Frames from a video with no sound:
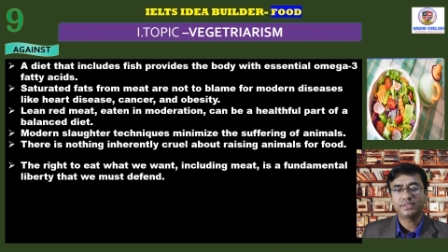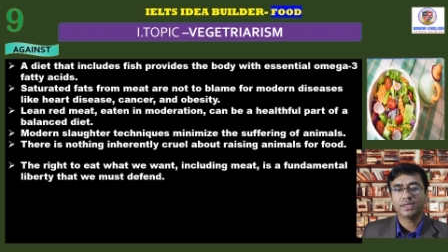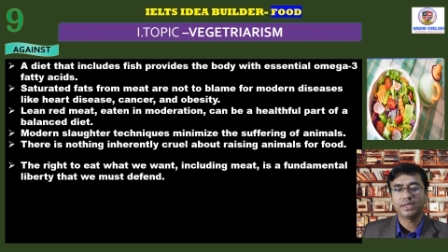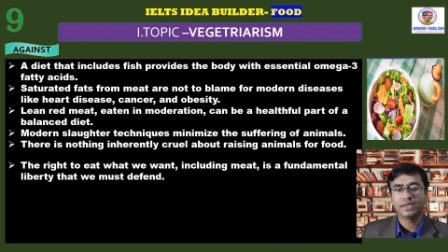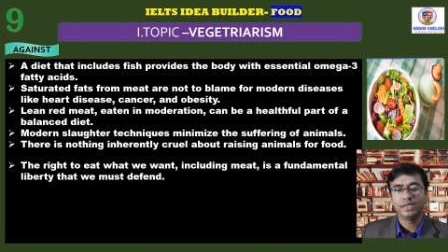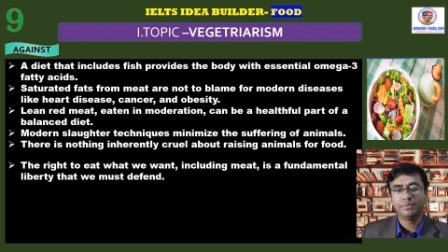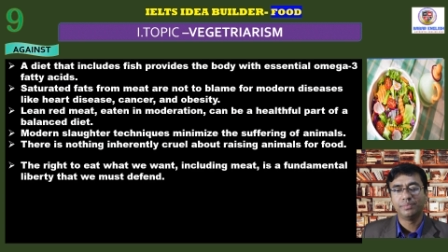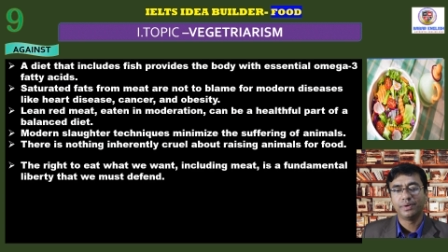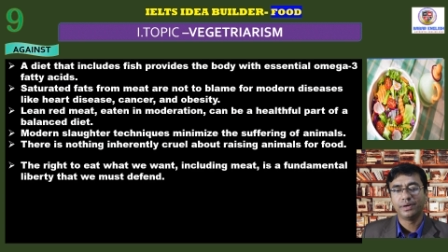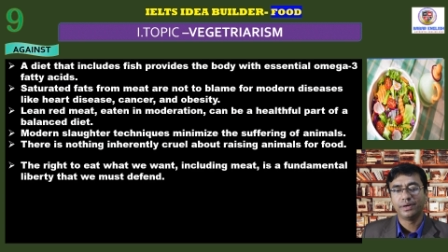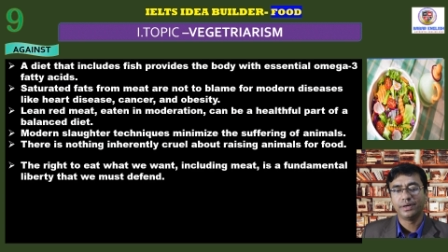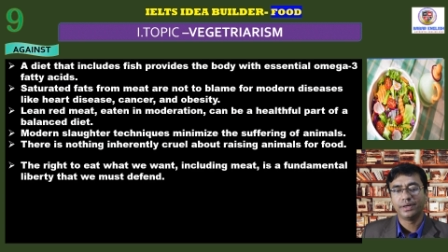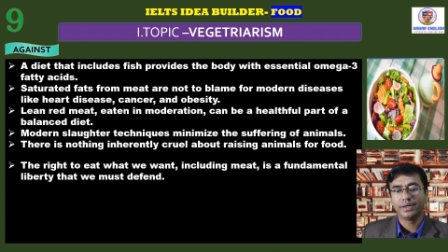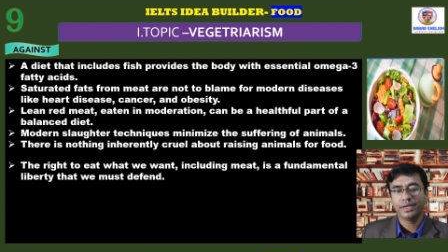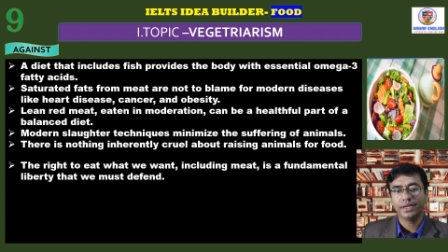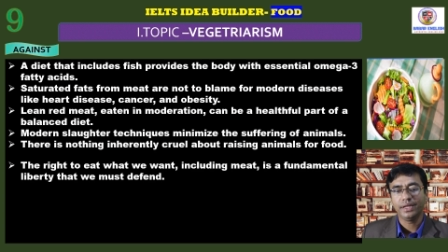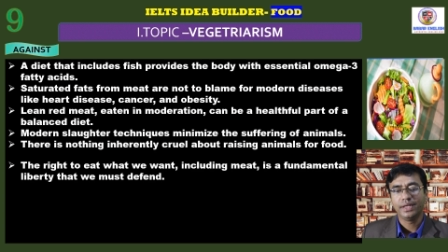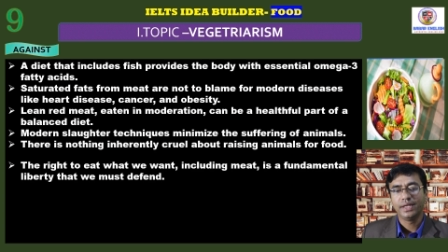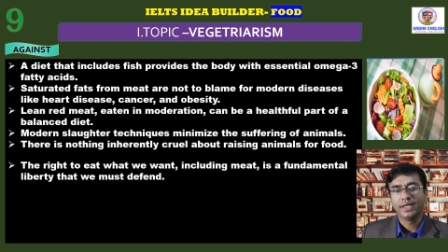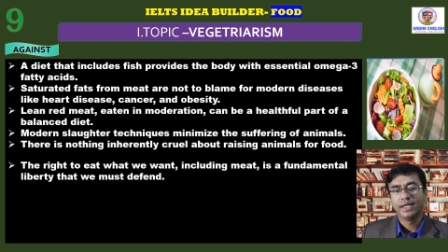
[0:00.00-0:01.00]
liberty
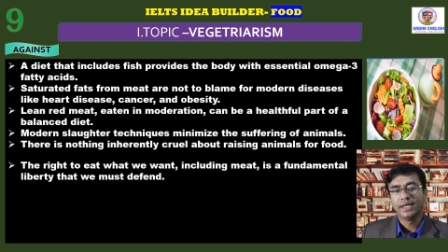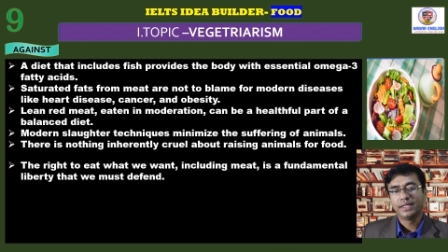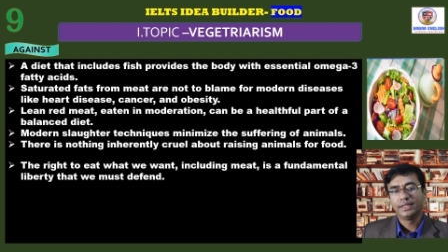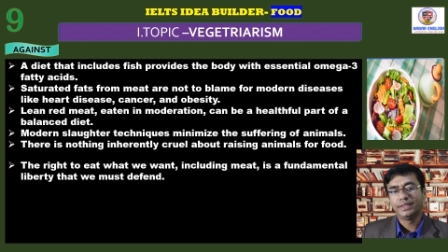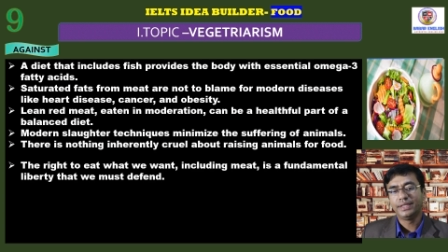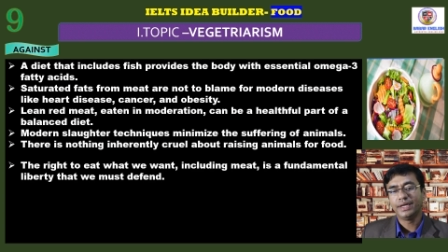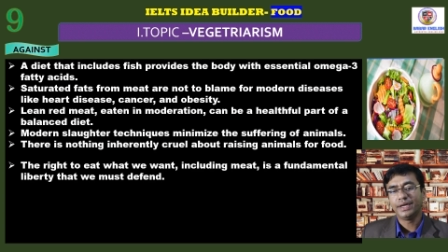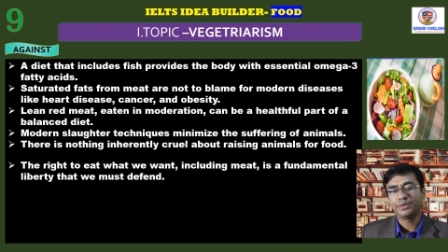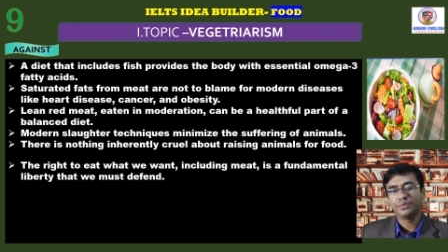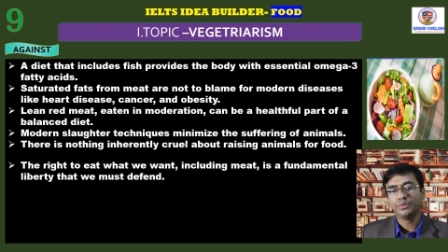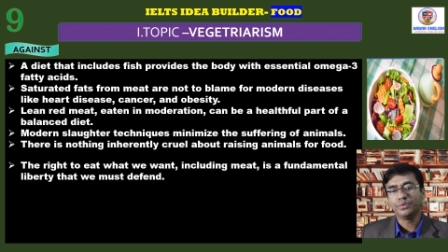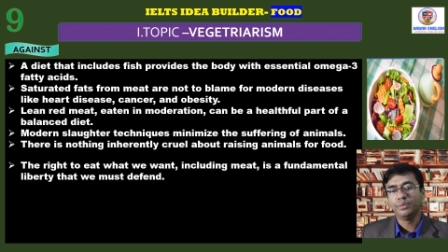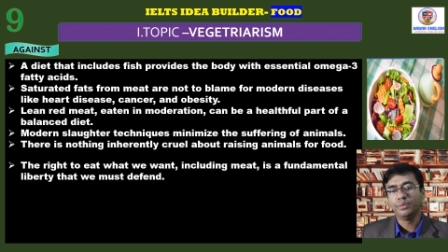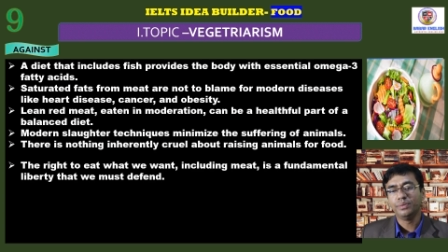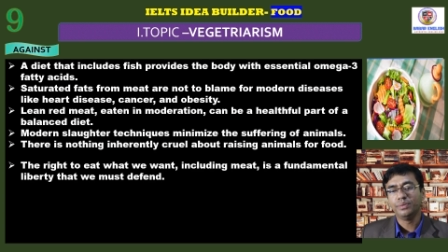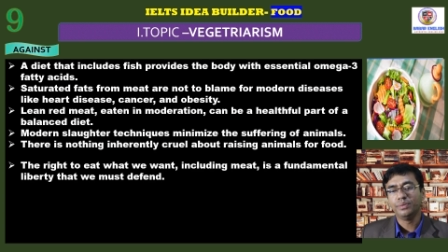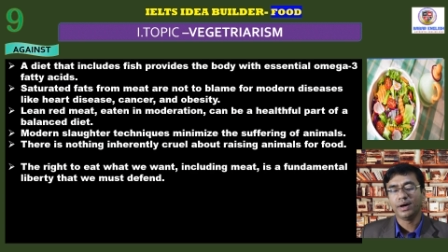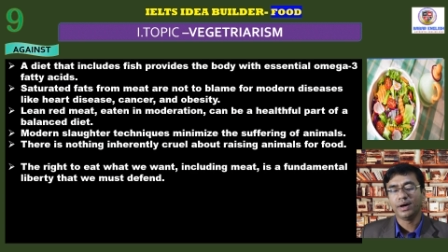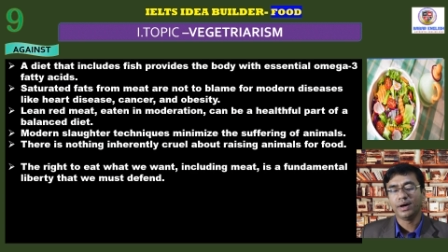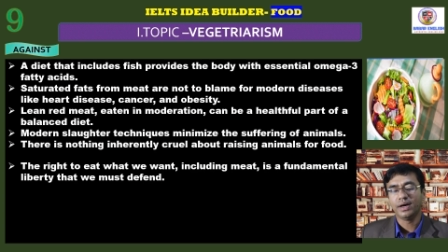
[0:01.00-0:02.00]
that we
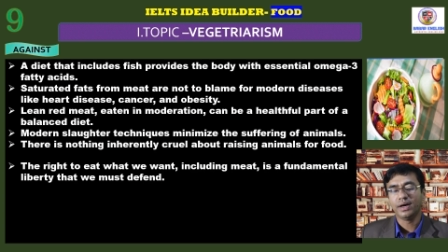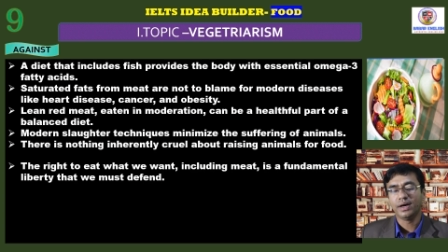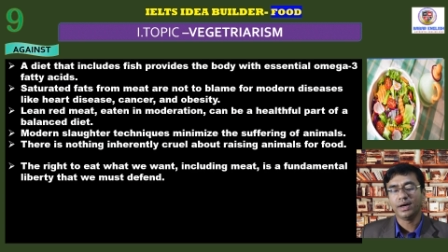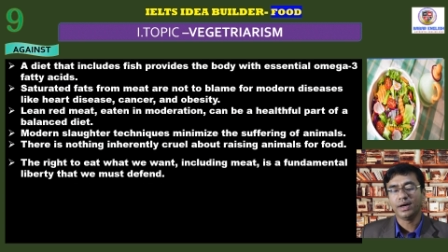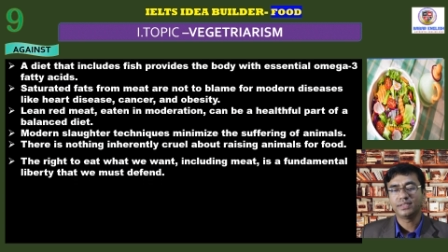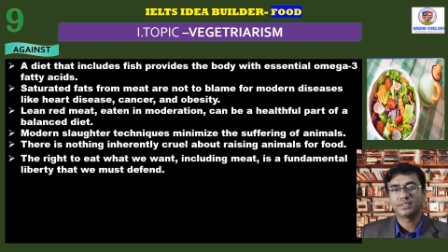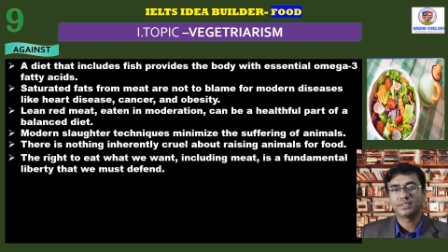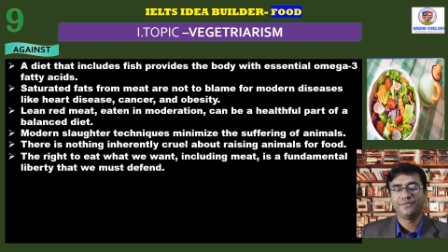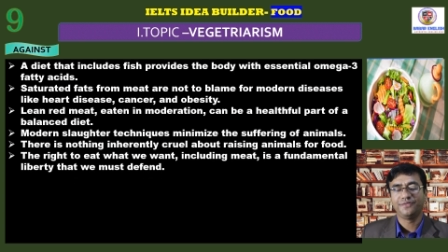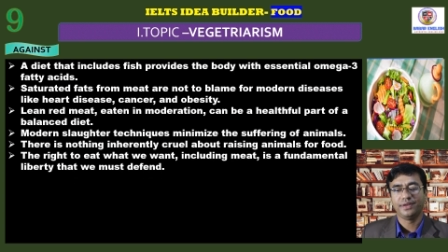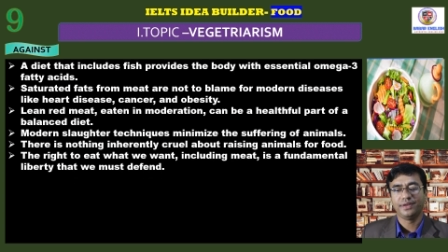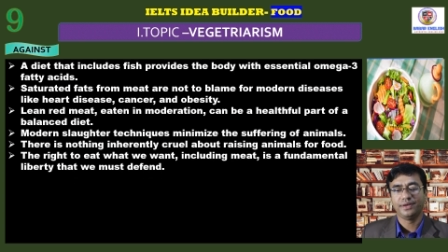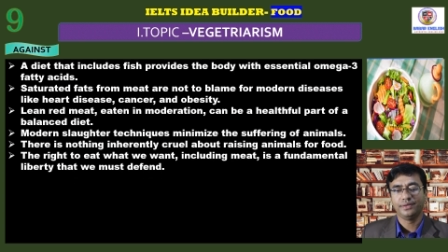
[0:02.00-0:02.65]
must defend.